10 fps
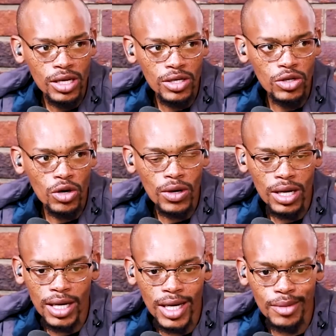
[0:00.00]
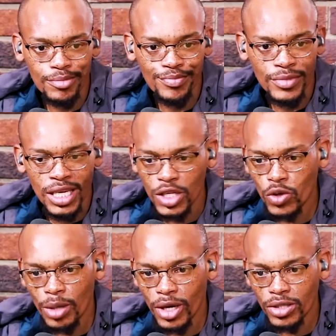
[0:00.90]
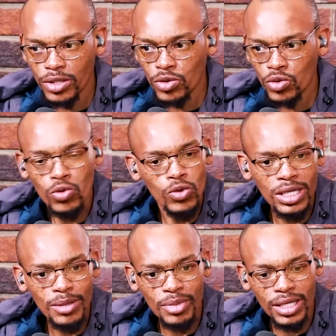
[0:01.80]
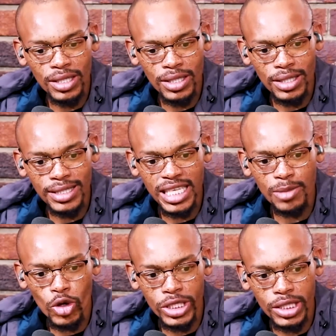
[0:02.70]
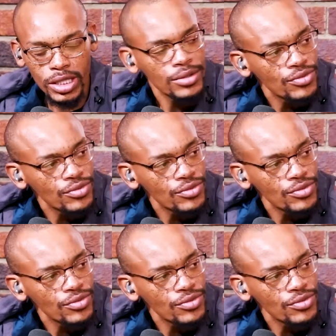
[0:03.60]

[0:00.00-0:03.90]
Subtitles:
It's all about who can be sexploited.